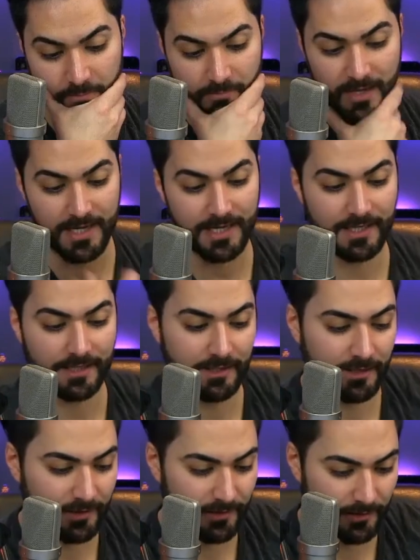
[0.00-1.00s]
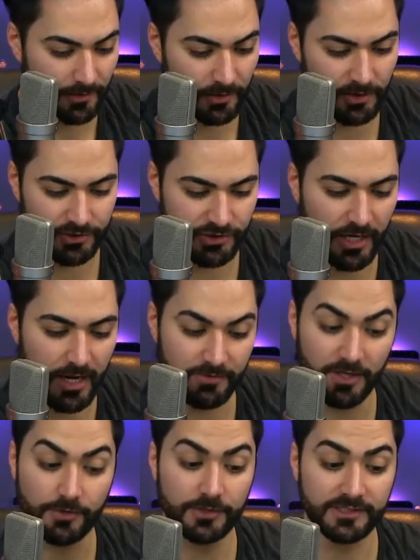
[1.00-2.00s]
may also have
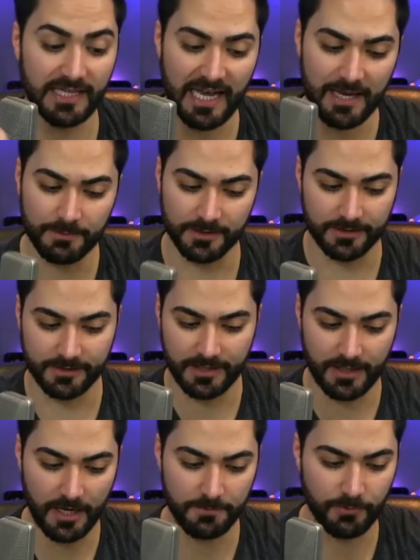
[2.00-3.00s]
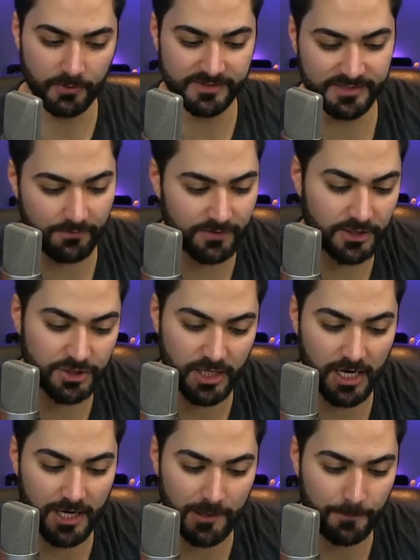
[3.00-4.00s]
another tablet, a 9.7-inch
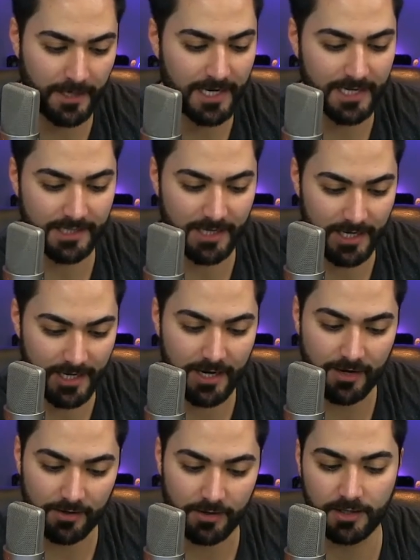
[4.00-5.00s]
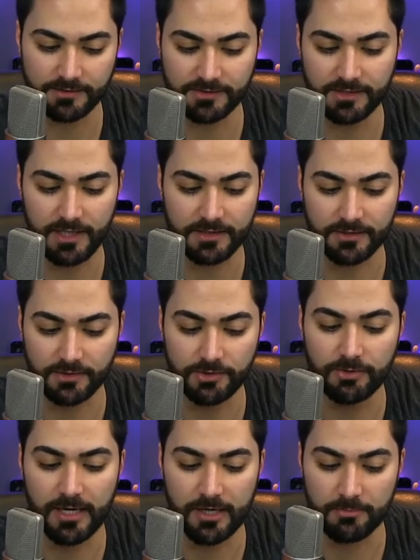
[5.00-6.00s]
iPad Air on the deck. The
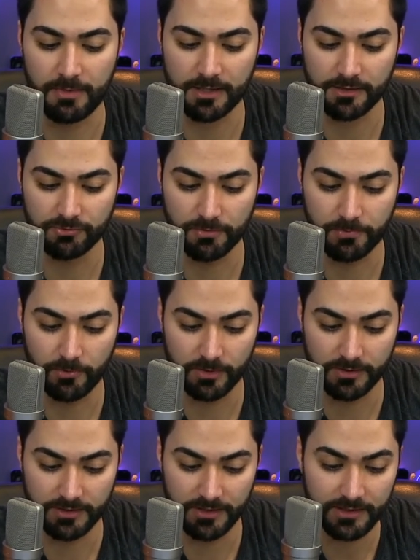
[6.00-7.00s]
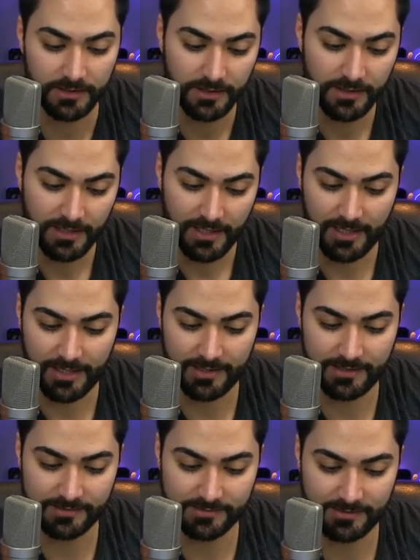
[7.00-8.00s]
new Air model reportedly
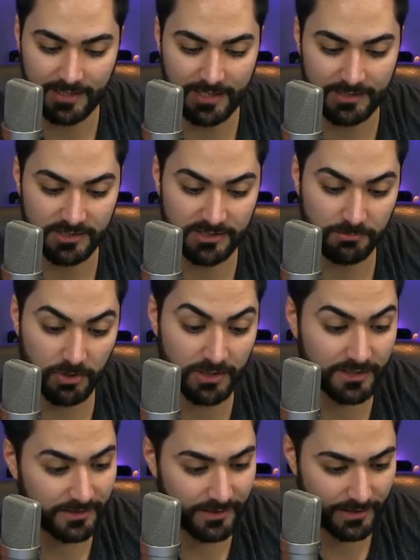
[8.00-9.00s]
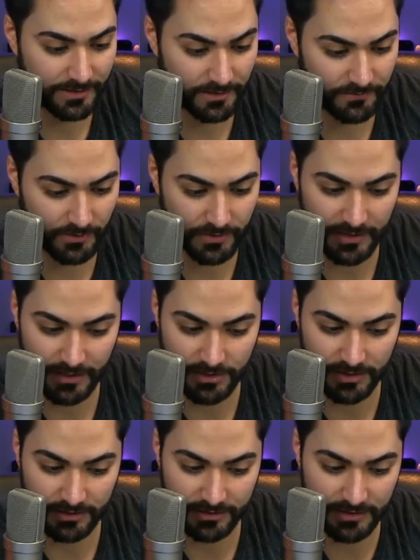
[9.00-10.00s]
has a smart connector for
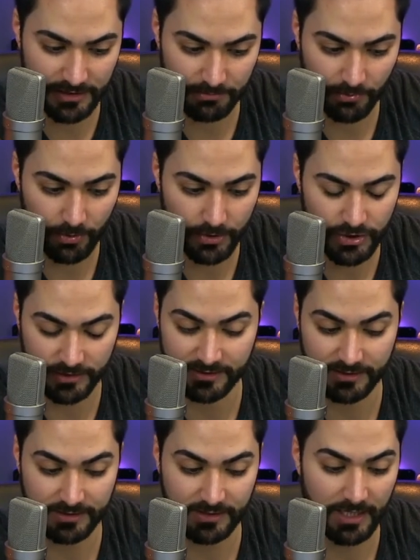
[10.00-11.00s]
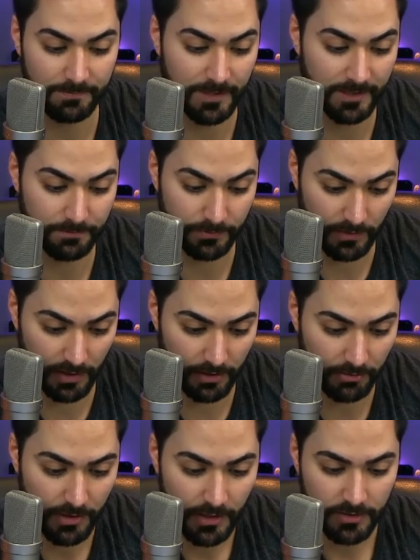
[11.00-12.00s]
attaching a keyboard, just like the iPad Pro.